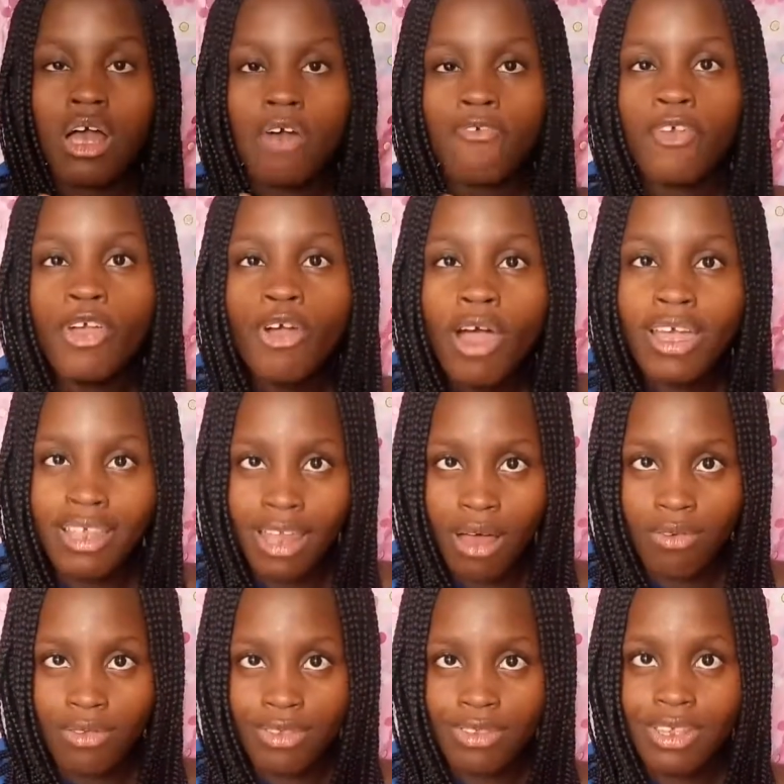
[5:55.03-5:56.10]
figure it
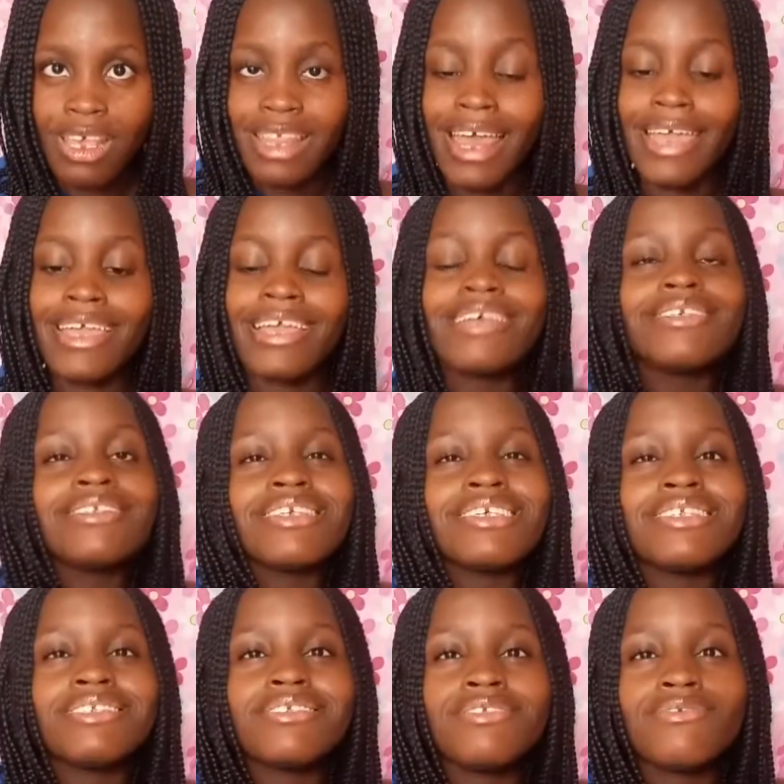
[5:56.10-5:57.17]
out. Like, is
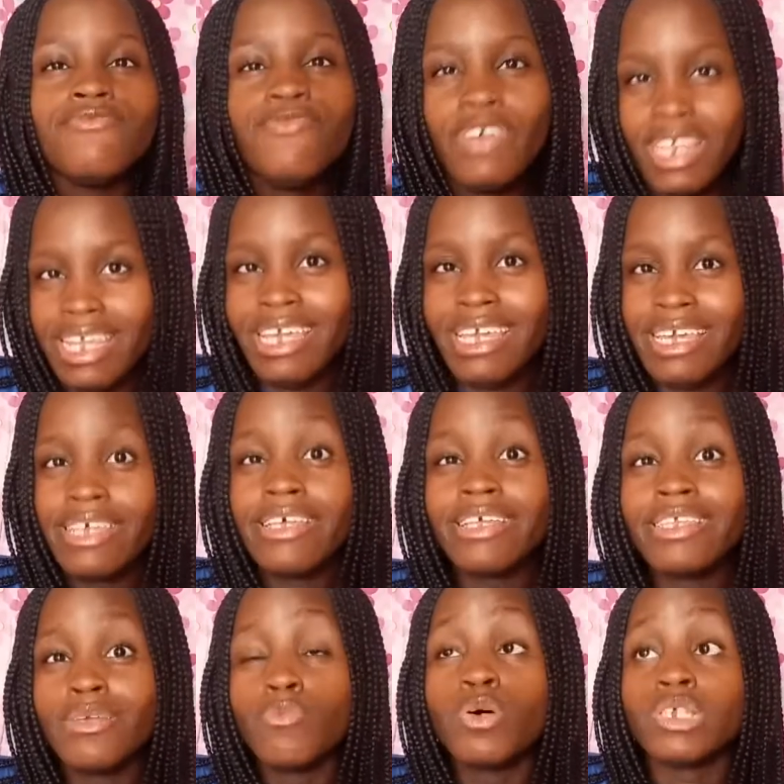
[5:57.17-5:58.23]
this really
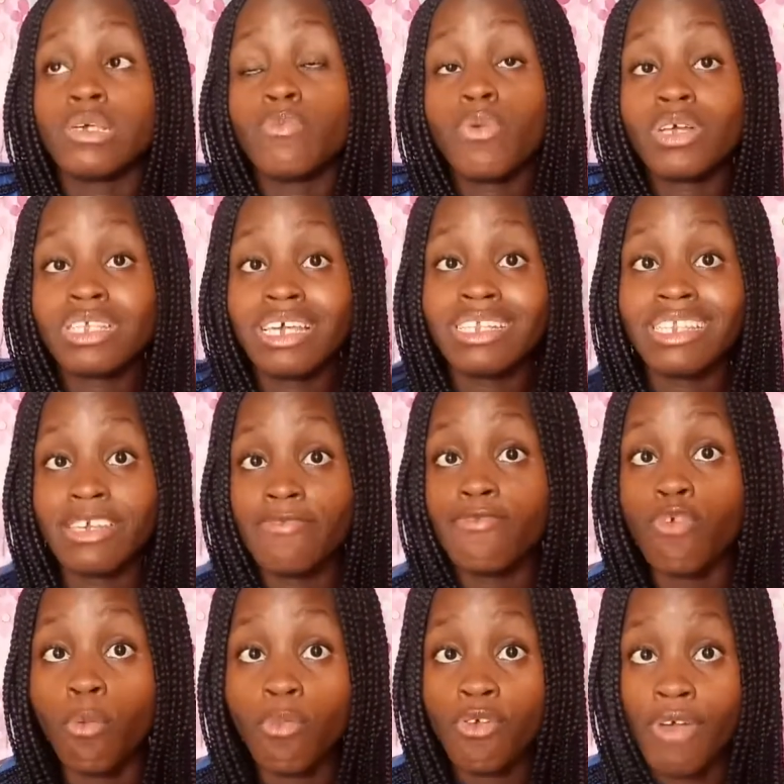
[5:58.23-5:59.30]
the most important thing
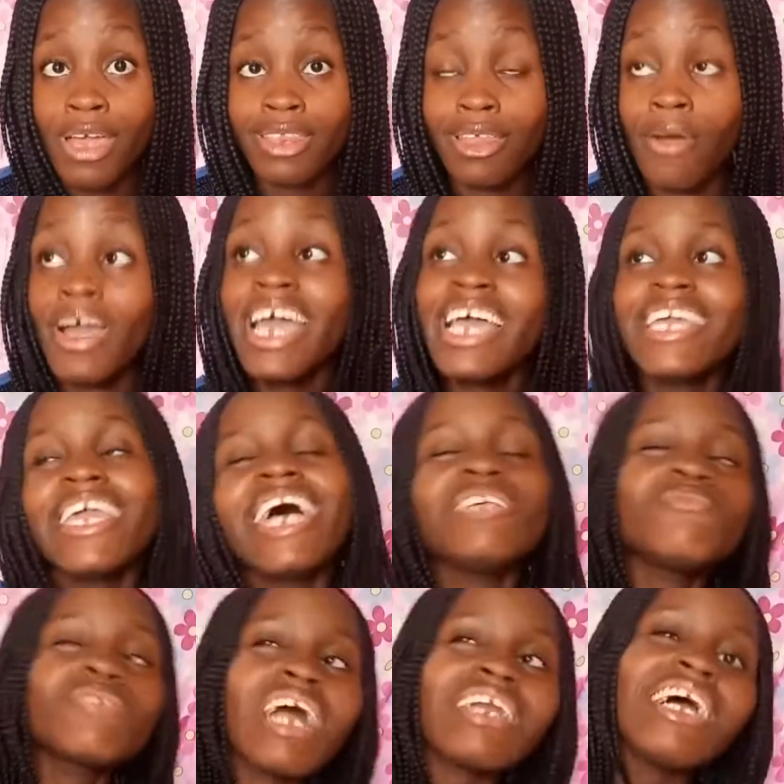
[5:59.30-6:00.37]
for me right now?
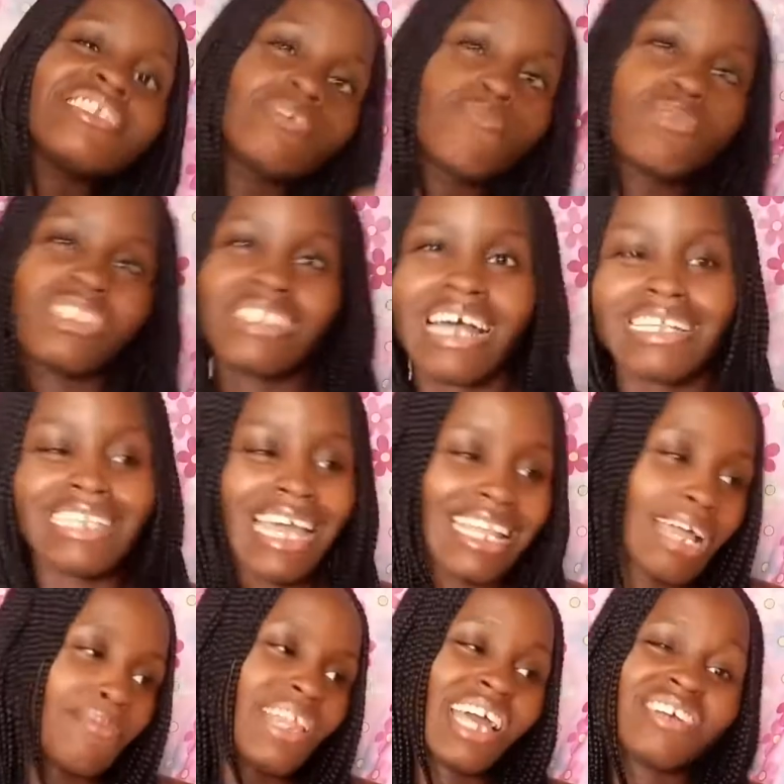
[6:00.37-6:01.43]
Yes, we can like to push it aside
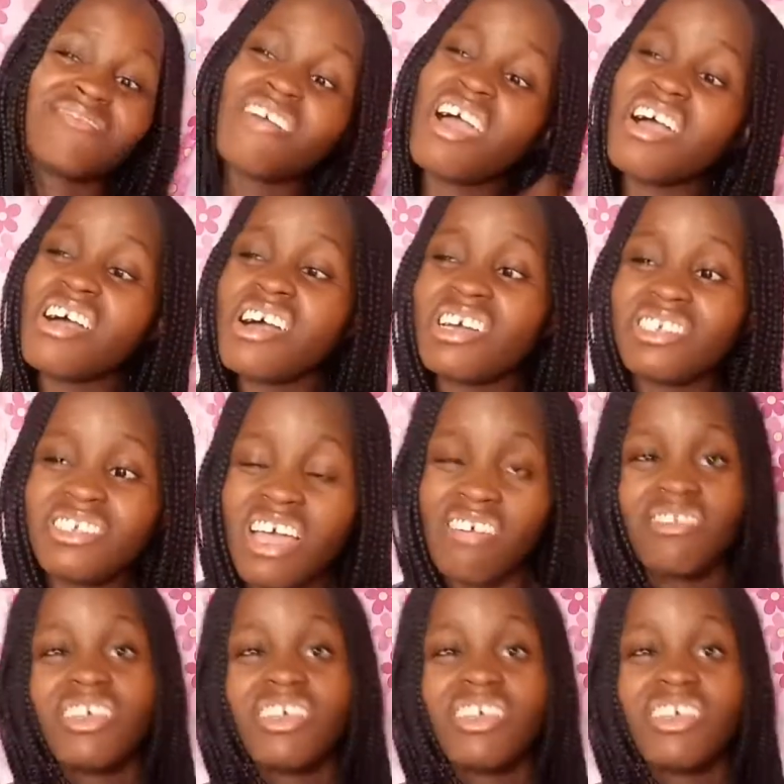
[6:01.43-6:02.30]
and be like, whoa, it's not a